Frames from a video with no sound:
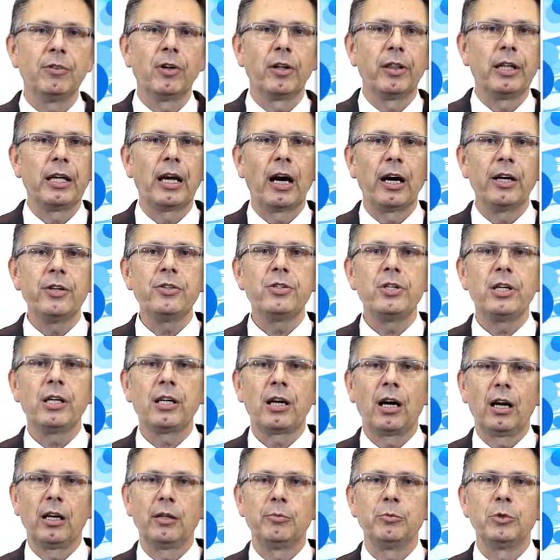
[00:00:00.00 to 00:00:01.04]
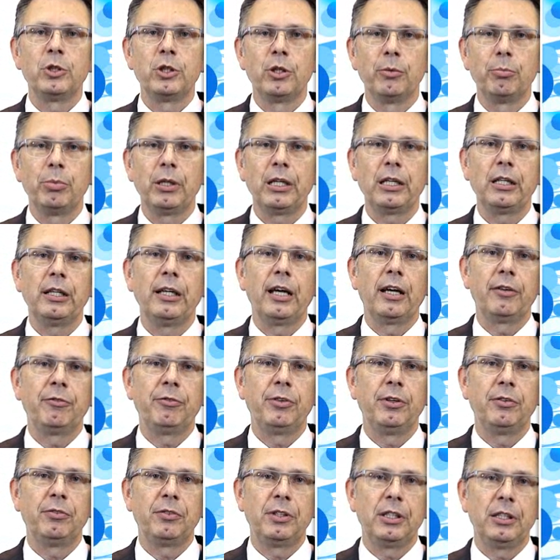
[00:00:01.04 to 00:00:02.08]
on the IC column, typically at
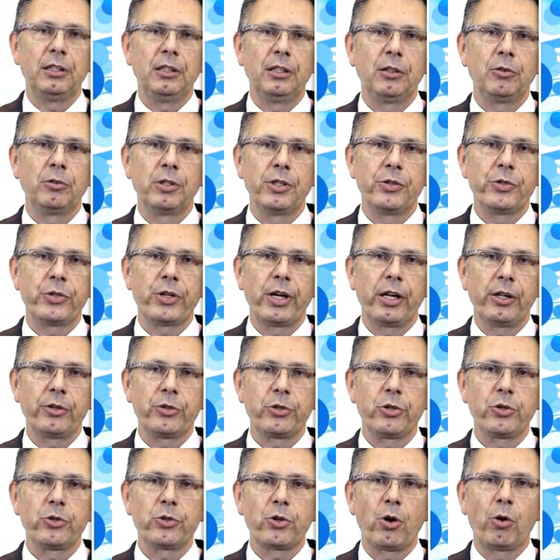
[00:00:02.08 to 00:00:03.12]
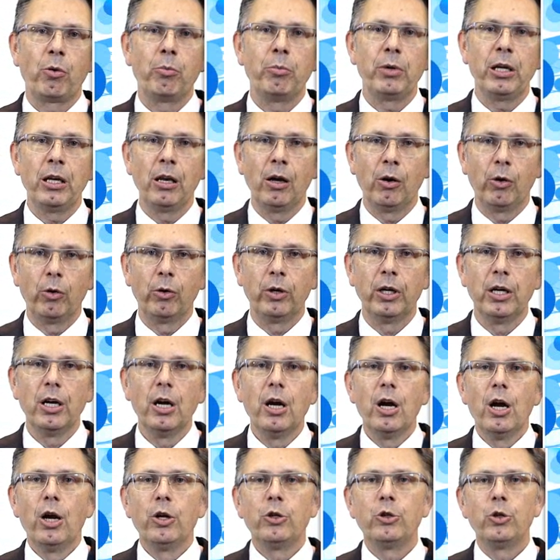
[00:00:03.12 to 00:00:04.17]
15 degrees Celsius or below,
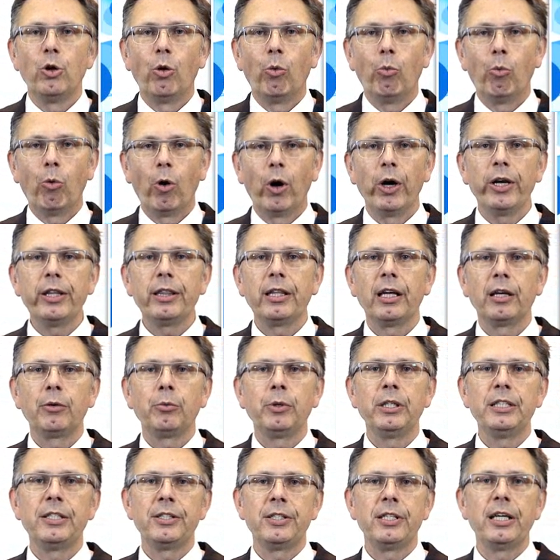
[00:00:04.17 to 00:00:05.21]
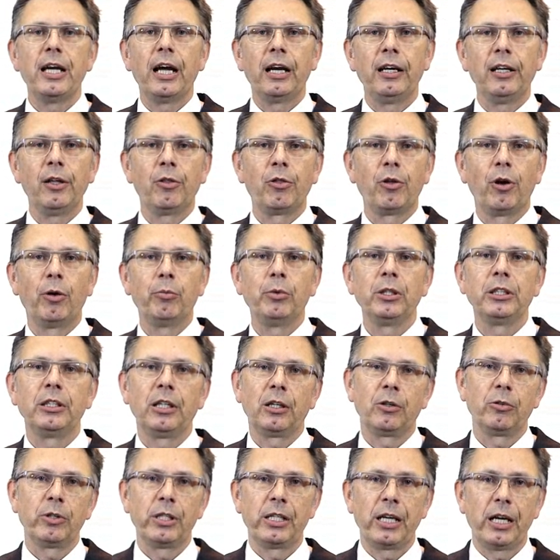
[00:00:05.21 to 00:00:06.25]
to avoid that we see any thermal
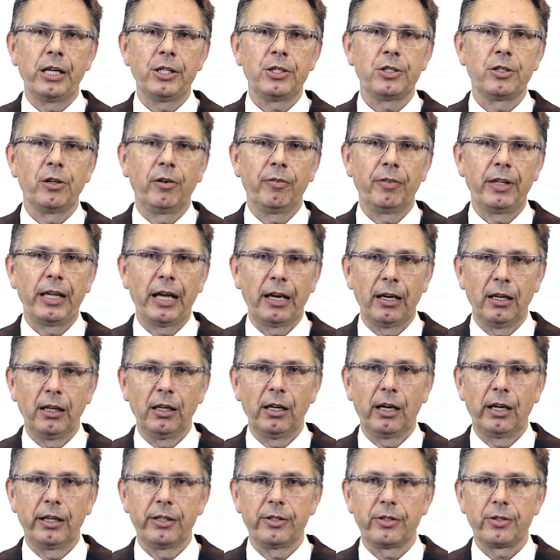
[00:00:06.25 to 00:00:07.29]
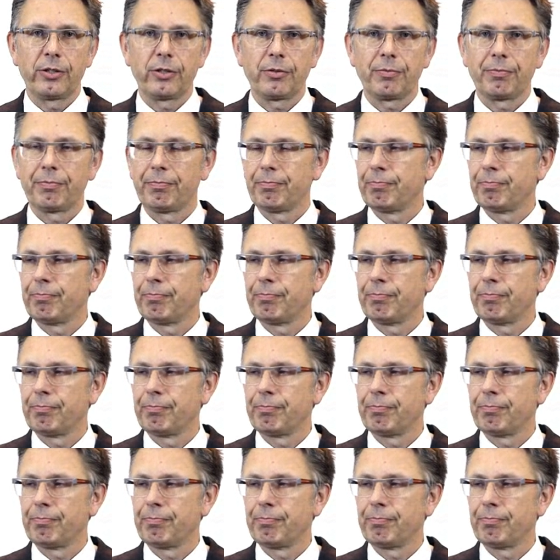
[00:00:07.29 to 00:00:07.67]
degradation of the analytes.